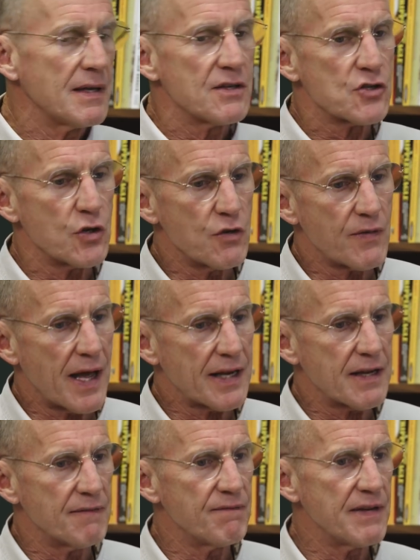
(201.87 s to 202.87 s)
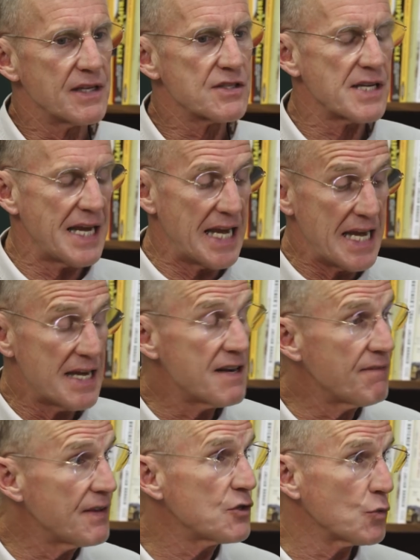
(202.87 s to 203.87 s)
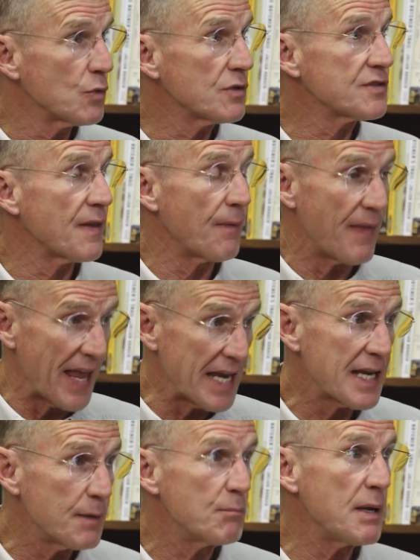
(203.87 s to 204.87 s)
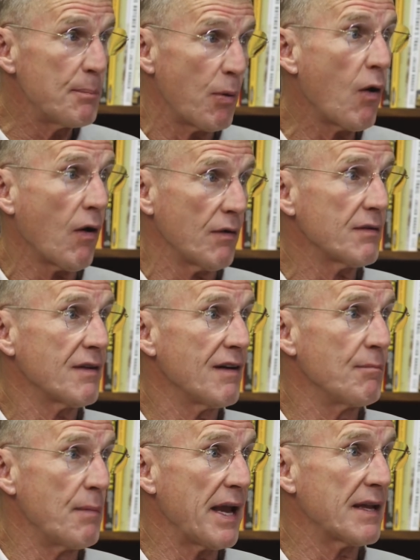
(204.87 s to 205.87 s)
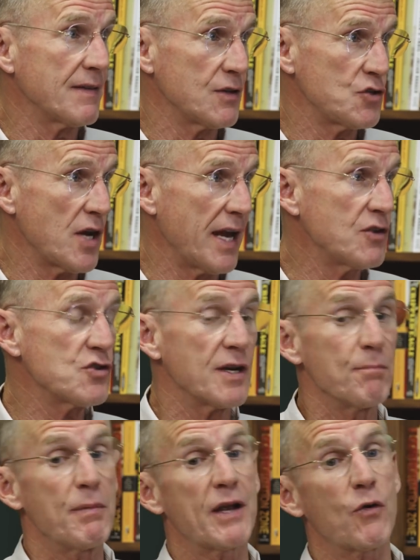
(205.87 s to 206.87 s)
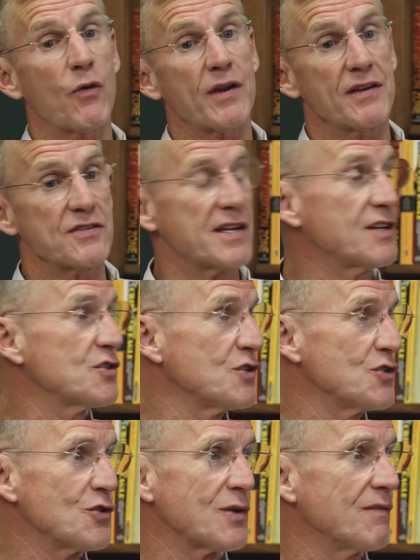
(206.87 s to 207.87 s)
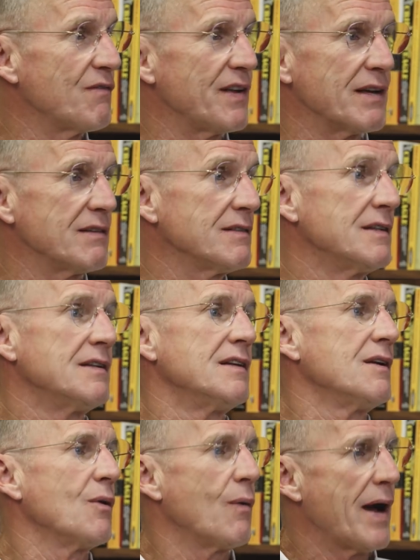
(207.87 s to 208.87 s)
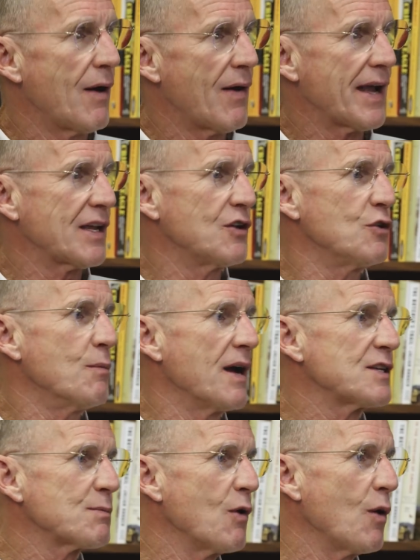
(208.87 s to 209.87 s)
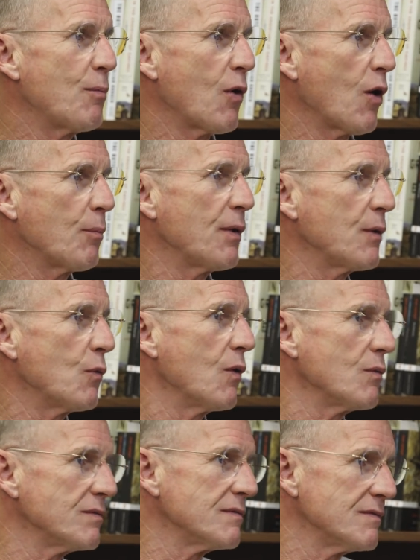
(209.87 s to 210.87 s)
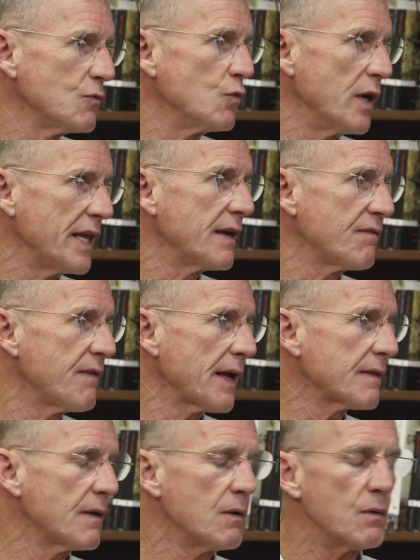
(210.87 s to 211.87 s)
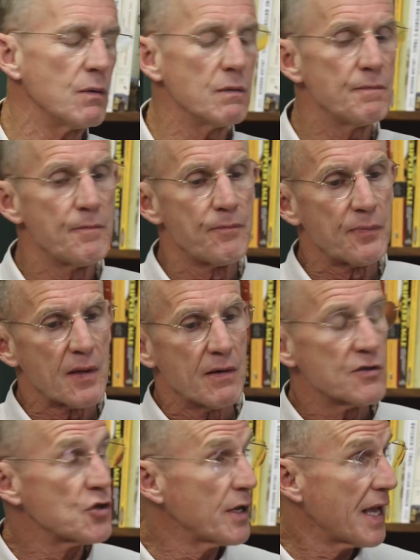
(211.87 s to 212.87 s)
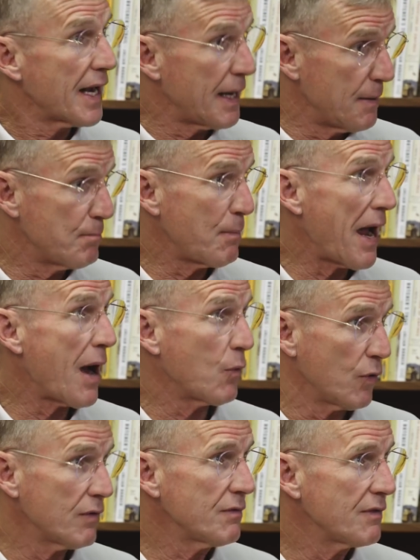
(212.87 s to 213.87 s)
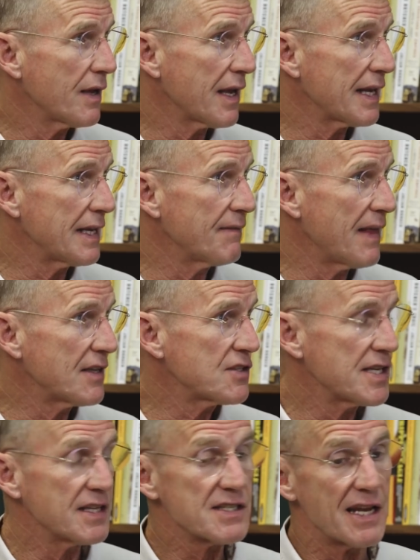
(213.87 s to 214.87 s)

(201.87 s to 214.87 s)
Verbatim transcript: So you've got to convince individuals that they can be part of making the change. And in big organizations, you can feel, wow, I can do my small part, but it won't really affect the whole. So you got to empower, you got to give that sense.